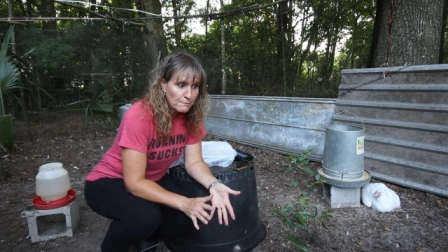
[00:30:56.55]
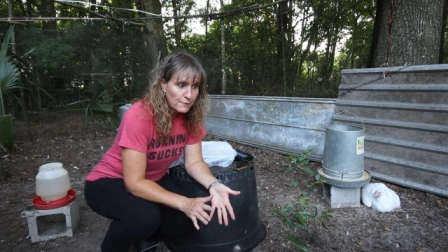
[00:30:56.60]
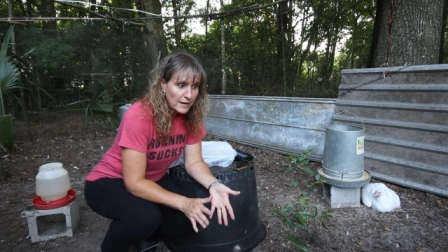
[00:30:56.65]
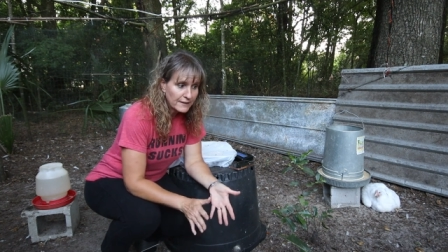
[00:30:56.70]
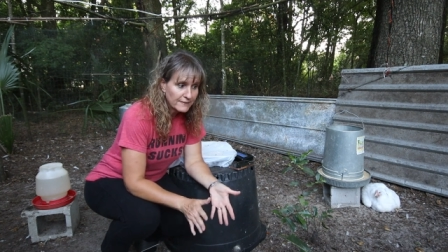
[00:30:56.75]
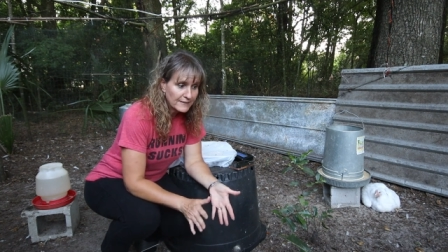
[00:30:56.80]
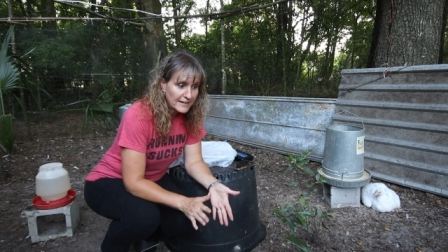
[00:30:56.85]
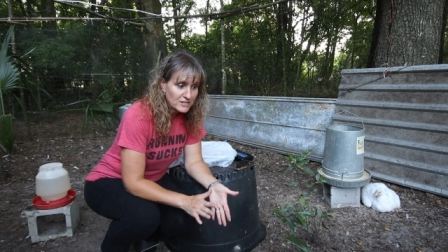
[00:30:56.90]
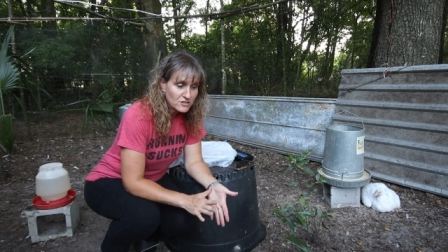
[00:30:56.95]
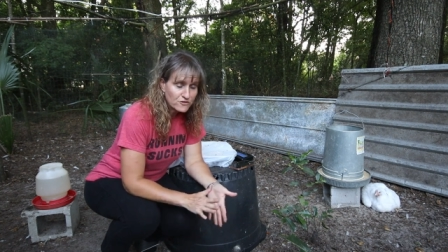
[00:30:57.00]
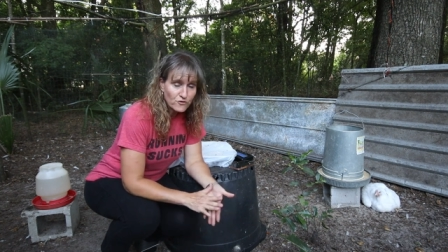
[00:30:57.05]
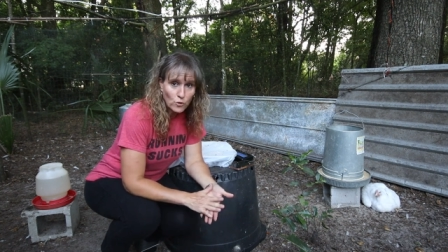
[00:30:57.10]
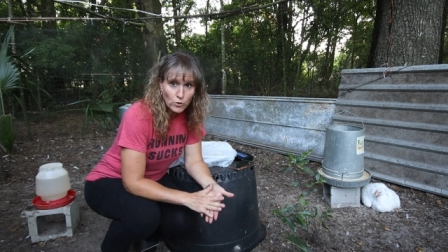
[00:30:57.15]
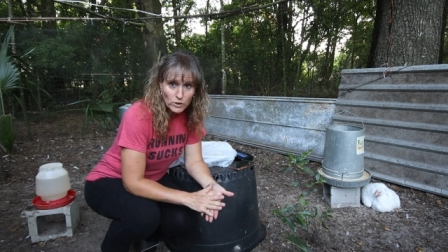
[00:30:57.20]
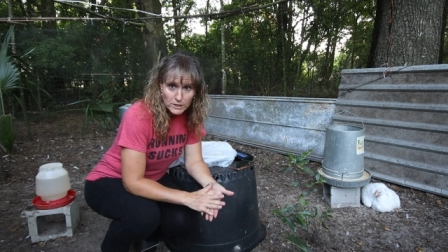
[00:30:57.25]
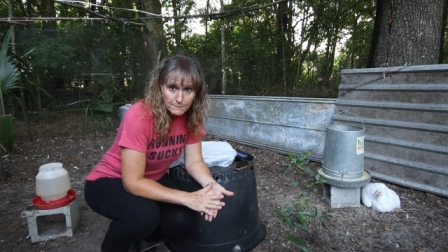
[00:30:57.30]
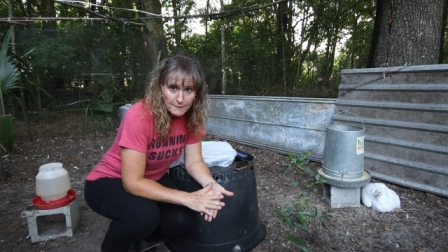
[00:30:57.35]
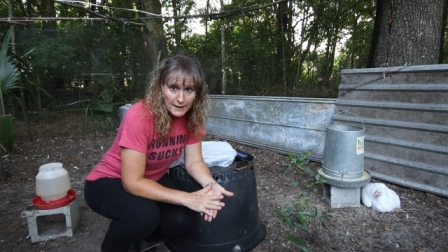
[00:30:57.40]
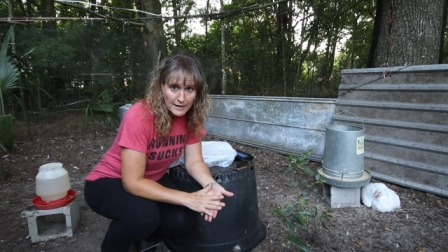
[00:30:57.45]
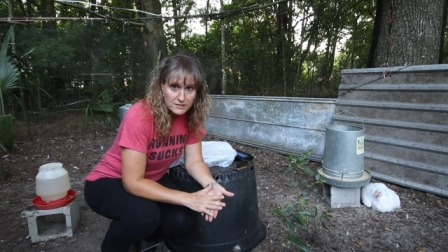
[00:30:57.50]
But that's
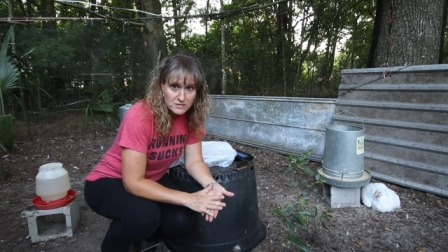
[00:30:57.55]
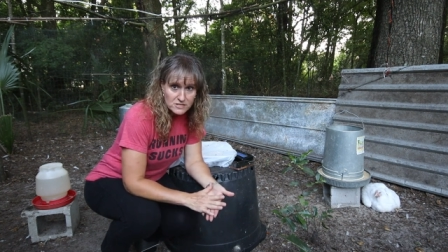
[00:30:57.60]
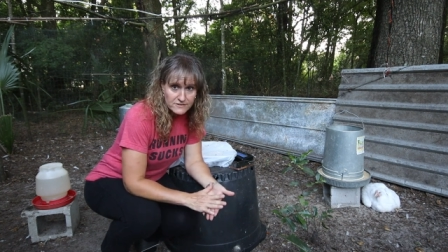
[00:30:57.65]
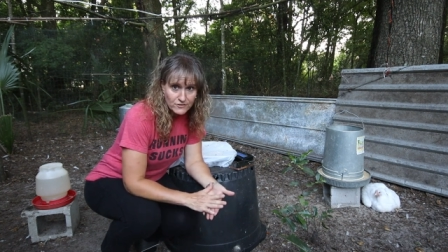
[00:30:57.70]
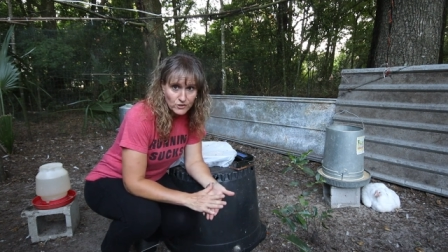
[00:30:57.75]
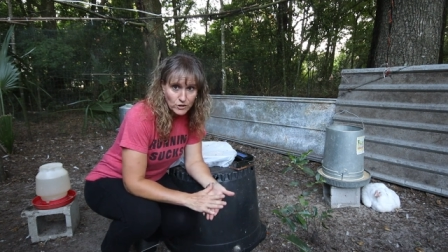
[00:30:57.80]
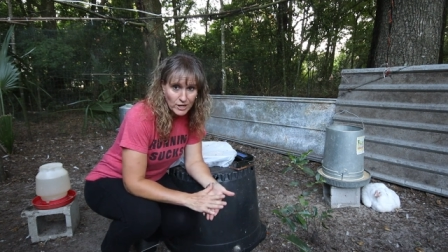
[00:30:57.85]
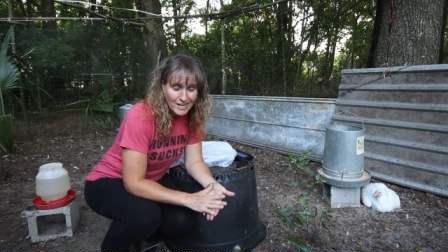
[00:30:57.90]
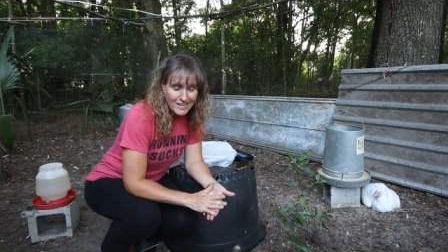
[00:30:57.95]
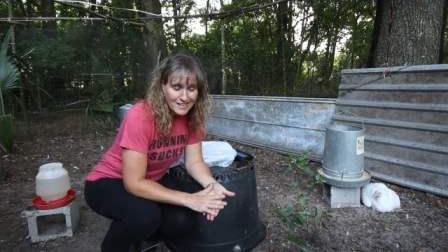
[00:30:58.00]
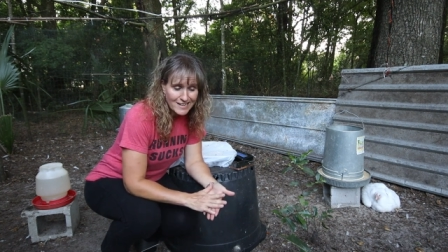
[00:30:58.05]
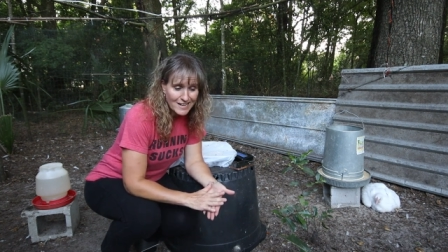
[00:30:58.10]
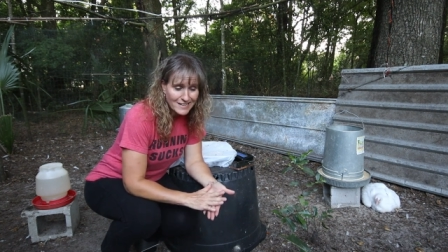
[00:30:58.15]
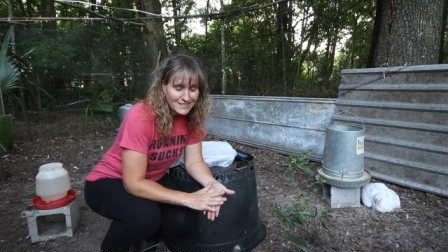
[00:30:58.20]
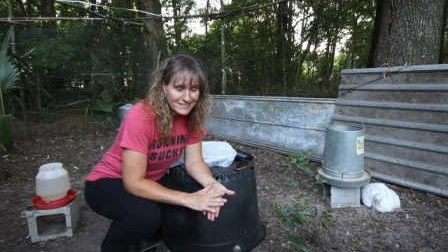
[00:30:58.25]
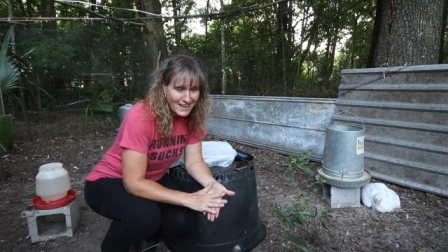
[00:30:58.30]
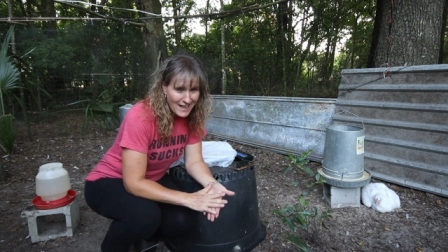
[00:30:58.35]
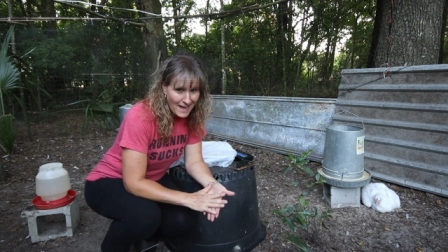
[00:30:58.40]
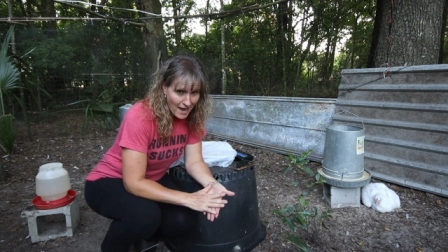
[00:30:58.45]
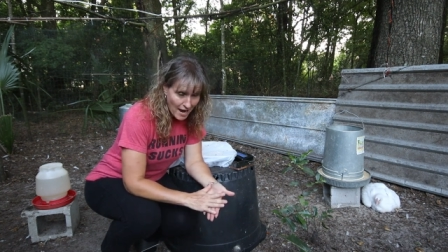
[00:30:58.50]
40 pounds of grain
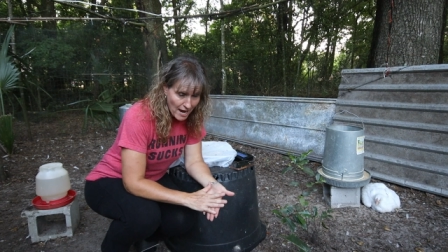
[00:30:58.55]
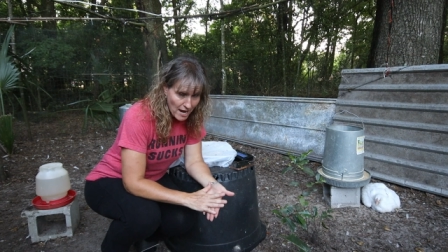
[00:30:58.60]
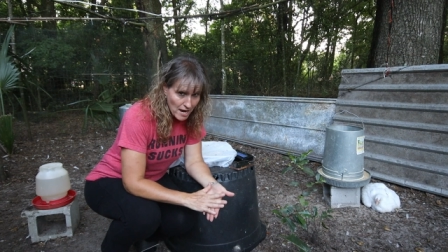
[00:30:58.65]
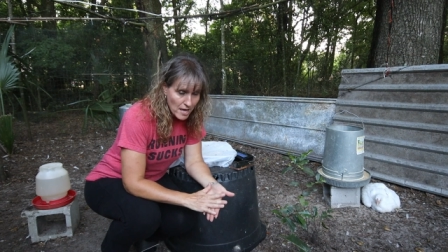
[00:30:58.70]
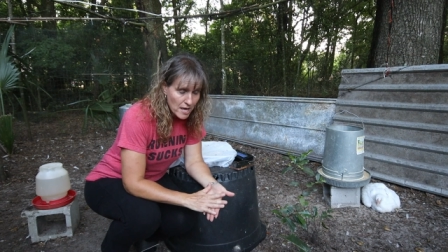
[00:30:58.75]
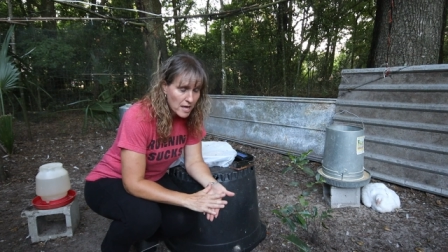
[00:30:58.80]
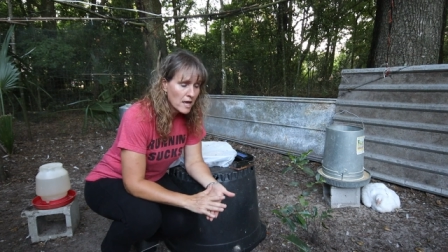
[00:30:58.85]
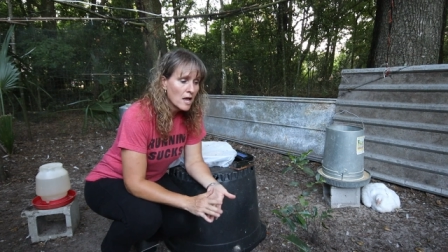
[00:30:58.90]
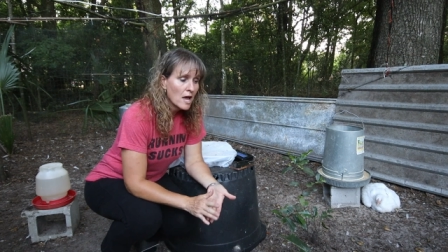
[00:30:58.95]
a day